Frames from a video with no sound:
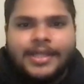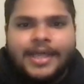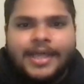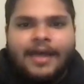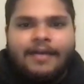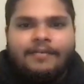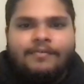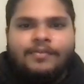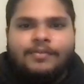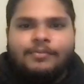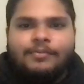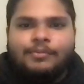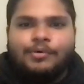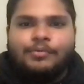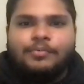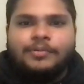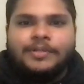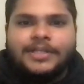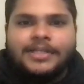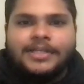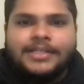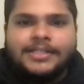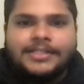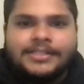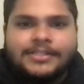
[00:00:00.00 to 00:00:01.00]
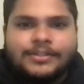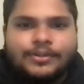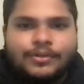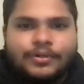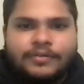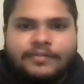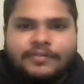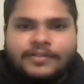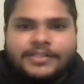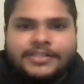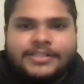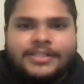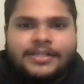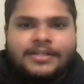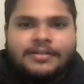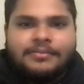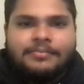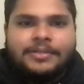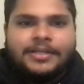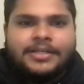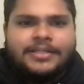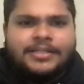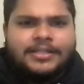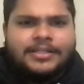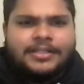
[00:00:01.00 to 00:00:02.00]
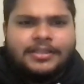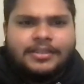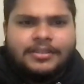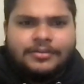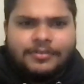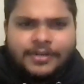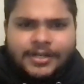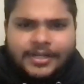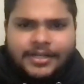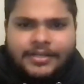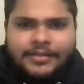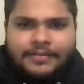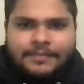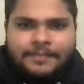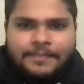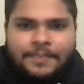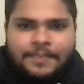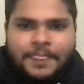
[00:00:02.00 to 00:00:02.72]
Evan Mobley is sort of a center playing the three.